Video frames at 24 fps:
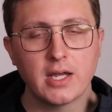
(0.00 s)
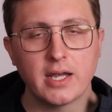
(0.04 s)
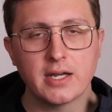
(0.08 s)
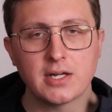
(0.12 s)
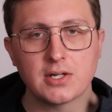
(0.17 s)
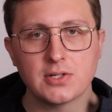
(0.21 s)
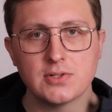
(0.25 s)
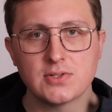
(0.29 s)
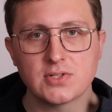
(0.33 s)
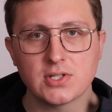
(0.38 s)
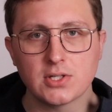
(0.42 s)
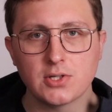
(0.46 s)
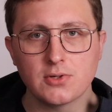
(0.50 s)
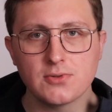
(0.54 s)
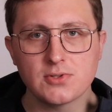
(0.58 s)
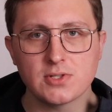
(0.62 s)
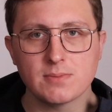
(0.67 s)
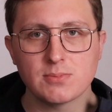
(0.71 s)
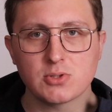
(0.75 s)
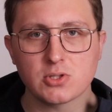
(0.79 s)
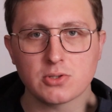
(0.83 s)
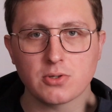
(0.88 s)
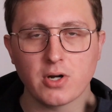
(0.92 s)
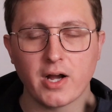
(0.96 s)
And consider
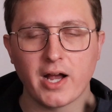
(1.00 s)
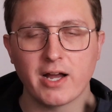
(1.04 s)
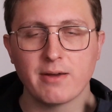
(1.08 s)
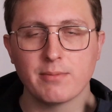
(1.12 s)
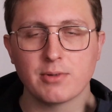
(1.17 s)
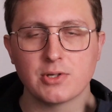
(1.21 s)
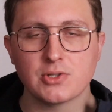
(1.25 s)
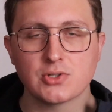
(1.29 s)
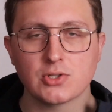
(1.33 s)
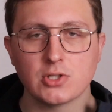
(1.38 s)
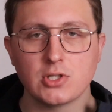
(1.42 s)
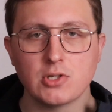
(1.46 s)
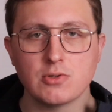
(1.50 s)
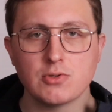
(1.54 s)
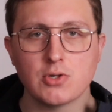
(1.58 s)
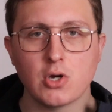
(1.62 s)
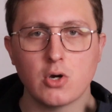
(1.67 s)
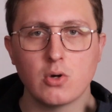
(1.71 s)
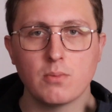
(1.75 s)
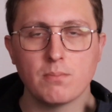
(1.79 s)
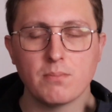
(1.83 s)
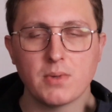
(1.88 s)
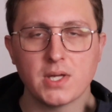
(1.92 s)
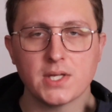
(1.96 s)
subscribing so you
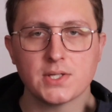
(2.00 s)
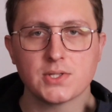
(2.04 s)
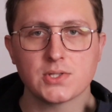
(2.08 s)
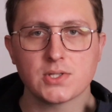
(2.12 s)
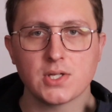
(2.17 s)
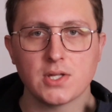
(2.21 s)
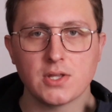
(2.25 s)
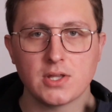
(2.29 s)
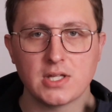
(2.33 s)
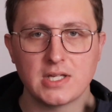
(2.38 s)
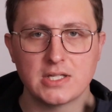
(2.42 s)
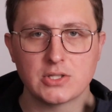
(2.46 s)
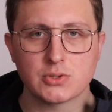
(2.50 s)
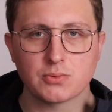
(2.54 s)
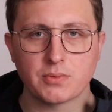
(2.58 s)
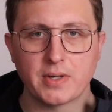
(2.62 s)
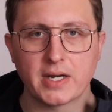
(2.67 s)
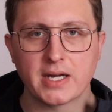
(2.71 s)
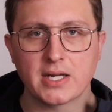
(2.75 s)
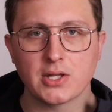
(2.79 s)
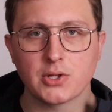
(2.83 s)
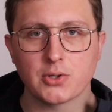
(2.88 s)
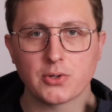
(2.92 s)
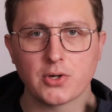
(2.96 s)
don't miss these
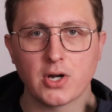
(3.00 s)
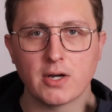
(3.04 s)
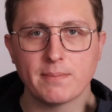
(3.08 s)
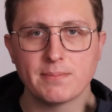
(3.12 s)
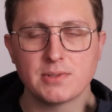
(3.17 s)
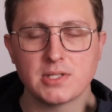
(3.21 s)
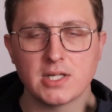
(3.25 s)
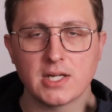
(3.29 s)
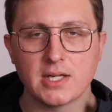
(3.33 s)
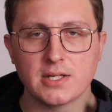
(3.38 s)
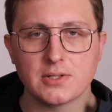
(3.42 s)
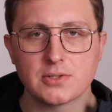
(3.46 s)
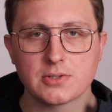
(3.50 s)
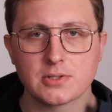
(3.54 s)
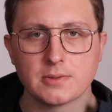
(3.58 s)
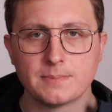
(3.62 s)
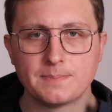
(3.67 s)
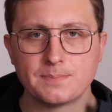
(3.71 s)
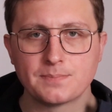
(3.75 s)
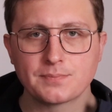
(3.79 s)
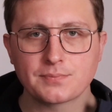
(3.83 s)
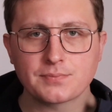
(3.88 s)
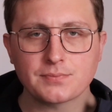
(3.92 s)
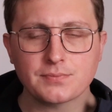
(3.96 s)
regular updates.
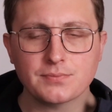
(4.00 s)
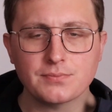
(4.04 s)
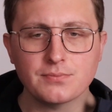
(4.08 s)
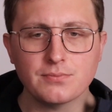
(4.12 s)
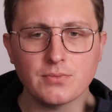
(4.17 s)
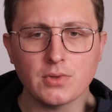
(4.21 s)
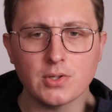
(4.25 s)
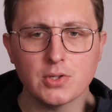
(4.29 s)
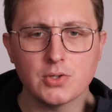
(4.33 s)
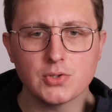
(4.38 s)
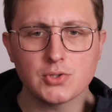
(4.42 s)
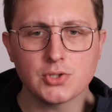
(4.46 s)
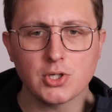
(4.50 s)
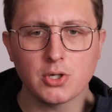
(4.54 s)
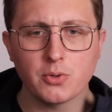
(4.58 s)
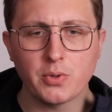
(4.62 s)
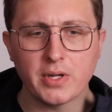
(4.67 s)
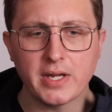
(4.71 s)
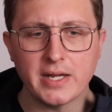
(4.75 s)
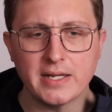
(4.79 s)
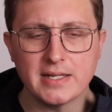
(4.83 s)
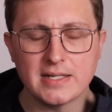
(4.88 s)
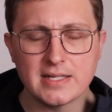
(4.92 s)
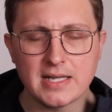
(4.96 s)
So
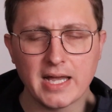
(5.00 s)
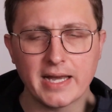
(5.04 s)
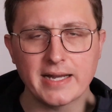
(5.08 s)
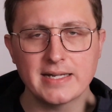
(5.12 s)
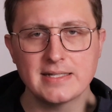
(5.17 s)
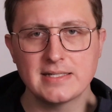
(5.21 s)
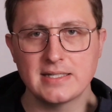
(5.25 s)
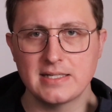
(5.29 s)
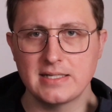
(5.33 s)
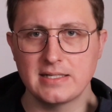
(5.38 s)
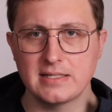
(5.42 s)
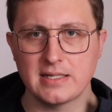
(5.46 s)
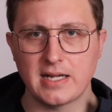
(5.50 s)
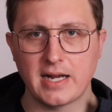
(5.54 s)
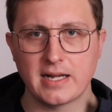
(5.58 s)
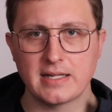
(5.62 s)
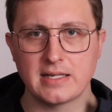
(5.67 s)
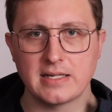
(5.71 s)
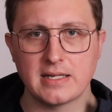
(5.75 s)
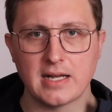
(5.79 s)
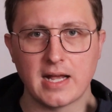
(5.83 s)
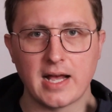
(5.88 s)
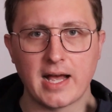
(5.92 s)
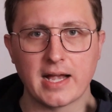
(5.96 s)
in
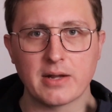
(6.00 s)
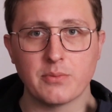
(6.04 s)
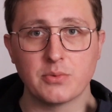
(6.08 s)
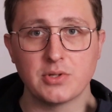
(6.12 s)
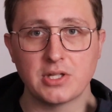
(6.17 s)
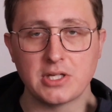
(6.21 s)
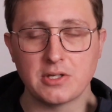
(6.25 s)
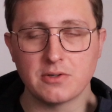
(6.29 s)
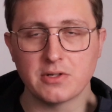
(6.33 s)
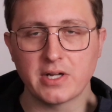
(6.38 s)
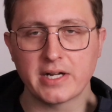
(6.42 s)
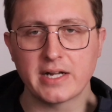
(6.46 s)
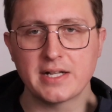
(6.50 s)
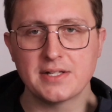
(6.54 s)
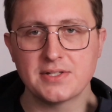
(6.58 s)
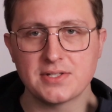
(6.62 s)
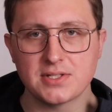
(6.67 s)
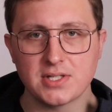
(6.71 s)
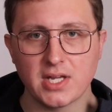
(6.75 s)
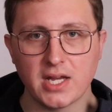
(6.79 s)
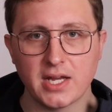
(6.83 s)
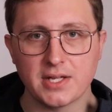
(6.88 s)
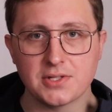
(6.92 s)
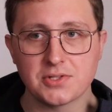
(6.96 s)
1999, when the United
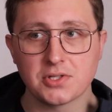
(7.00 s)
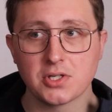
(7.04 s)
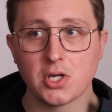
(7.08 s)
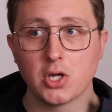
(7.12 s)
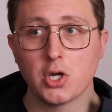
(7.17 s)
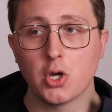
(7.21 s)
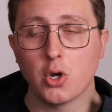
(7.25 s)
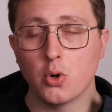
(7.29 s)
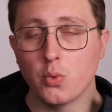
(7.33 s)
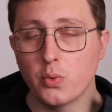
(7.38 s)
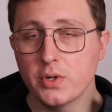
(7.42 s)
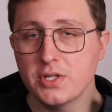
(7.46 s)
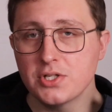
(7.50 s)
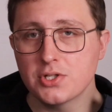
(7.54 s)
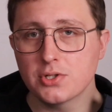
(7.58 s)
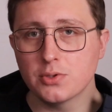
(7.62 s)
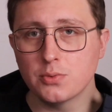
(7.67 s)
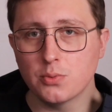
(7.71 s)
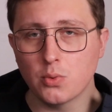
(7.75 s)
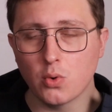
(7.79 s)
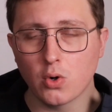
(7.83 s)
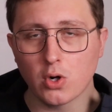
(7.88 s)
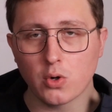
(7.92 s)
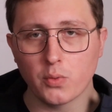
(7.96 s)
States went
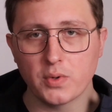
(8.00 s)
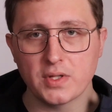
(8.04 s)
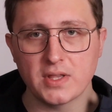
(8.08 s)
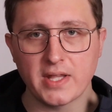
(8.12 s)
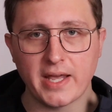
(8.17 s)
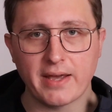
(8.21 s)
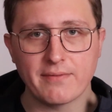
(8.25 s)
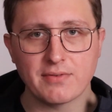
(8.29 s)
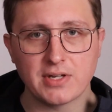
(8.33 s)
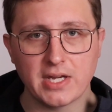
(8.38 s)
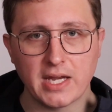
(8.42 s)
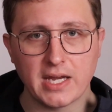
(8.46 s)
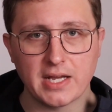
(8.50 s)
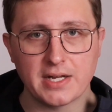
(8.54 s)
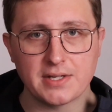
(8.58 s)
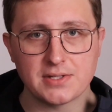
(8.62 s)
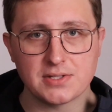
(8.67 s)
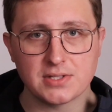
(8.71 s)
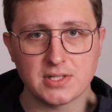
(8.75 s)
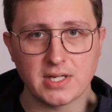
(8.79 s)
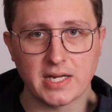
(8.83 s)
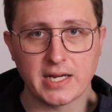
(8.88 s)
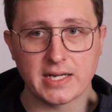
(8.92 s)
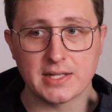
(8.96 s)
to war with
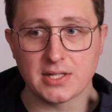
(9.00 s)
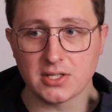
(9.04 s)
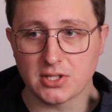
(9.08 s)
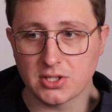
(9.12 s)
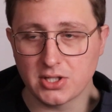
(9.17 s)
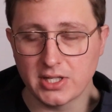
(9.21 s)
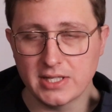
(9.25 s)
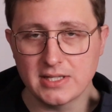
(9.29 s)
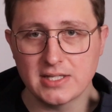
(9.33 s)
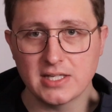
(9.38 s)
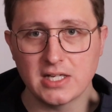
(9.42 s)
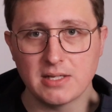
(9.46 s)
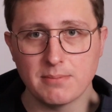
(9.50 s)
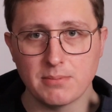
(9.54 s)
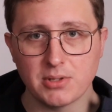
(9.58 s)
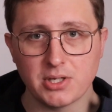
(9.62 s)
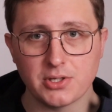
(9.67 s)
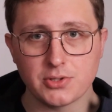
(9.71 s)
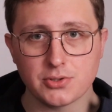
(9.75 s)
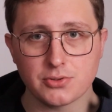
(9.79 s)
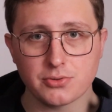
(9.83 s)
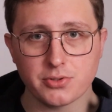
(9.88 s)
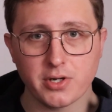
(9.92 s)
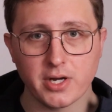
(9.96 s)
Afghanistan, the Clinton
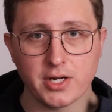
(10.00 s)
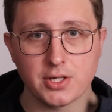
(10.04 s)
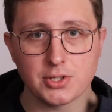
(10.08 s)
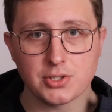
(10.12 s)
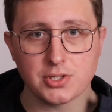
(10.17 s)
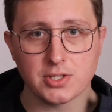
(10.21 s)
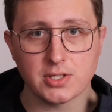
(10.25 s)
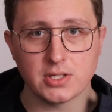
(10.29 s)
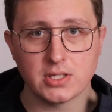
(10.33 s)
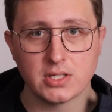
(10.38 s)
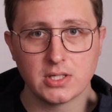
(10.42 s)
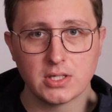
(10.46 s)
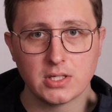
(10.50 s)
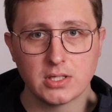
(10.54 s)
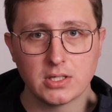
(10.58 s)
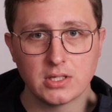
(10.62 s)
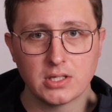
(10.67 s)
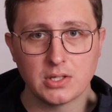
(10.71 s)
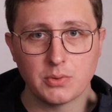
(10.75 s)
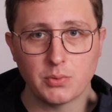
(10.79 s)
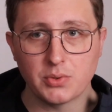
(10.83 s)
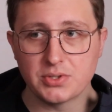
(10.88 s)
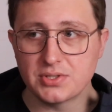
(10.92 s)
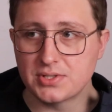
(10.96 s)
administration
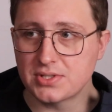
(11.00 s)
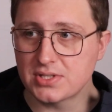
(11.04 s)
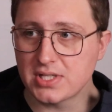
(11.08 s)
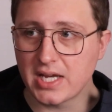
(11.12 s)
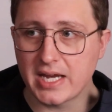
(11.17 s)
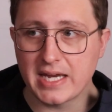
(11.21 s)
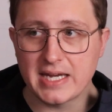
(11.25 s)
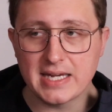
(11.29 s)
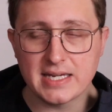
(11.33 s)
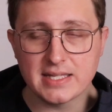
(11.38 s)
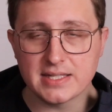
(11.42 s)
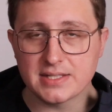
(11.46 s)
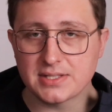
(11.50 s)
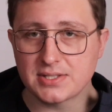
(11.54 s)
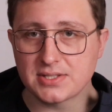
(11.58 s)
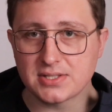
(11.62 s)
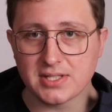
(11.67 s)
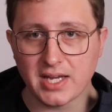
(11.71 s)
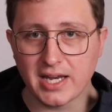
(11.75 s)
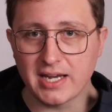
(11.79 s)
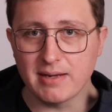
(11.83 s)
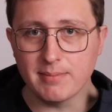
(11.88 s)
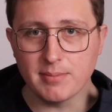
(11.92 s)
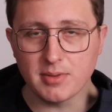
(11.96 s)
was saying the
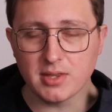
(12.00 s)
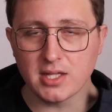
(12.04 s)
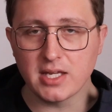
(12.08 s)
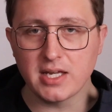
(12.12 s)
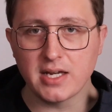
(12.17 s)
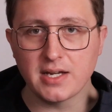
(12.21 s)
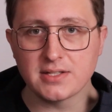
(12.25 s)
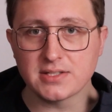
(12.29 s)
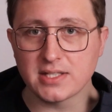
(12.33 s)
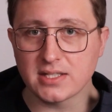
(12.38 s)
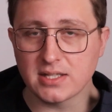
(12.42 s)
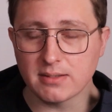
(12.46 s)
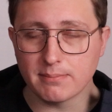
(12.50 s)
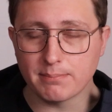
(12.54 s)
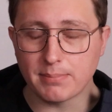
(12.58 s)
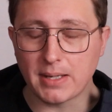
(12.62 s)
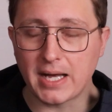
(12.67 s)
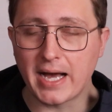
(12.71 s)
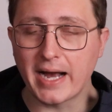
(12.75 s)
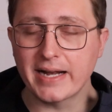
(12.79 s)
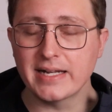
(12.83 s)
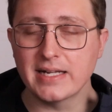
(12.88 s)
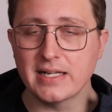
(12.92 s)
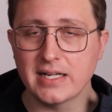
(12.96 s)
same things that the
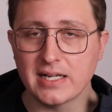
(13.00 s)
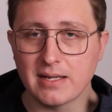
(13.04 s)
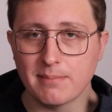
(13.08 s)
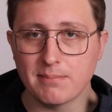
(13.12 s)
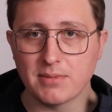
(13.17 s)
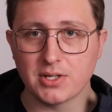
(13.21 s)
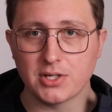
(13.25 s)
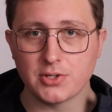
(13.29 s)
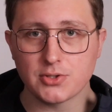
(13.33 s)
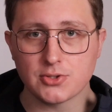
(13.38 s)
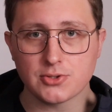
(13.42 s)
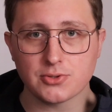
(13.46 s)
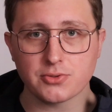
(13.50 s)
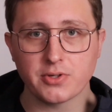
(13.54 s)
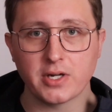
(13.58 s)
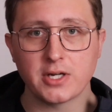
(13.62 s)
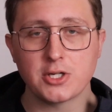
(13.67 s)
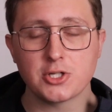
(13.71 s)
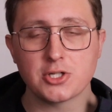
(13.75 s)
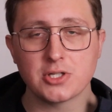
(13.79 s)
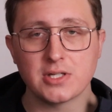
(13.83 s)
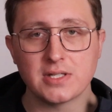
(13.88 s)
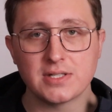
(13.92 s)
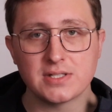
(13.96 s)
Biden
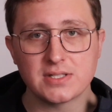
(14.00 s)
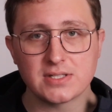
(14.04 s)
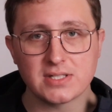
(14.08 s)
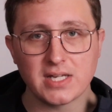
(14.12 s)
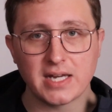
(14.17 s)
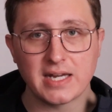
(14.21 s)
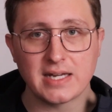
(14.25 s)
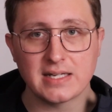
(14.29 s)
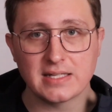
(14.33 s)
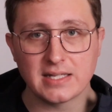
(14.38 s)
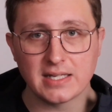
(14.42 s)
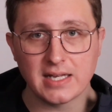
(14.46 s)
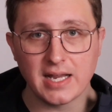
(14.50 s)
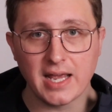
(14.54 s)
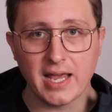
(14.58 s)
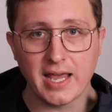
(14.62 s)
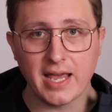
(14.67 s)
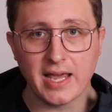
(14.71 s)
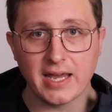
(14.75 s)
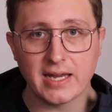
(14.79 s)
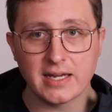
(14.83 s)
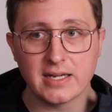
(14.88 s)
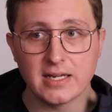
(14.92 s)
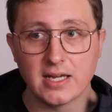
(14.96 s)
administration is saying
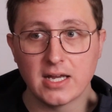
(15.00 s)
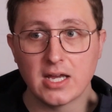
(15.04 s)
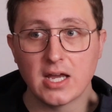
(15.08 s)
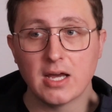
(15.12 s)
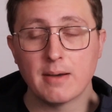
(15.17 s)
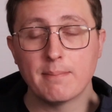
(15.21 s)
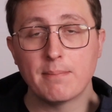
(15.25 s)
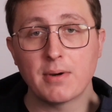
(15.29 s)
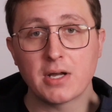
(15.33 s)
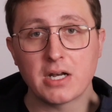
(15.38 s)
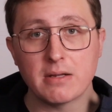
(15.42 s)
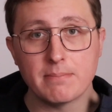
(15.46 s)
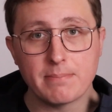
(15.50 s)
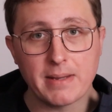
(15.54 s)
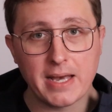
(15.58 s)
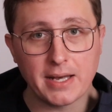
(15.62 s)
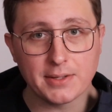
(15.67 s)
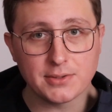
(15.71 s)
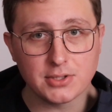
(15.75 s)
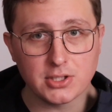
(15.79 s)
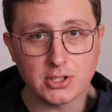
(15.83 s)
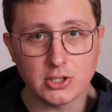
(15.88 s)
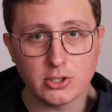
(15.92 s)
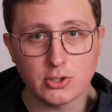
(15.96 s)
today, but
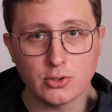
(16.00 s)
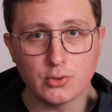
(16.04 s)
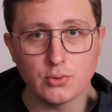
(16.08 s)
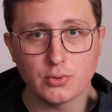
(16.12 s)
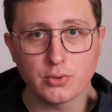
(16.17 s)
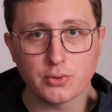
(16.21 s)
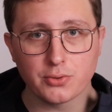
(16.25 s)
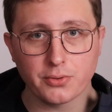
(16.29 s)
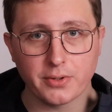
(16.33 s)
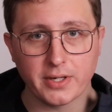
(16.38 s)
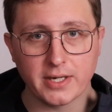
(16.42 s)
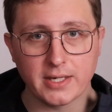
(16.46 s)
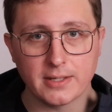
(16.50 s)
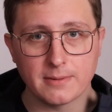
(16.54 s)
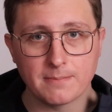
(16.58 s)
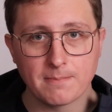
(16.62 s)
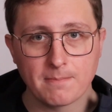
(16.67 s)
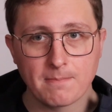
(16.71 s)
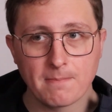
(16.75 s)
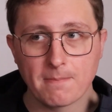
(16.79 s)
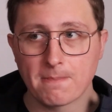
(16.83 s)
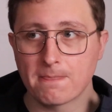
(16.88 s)
about the Ukraine.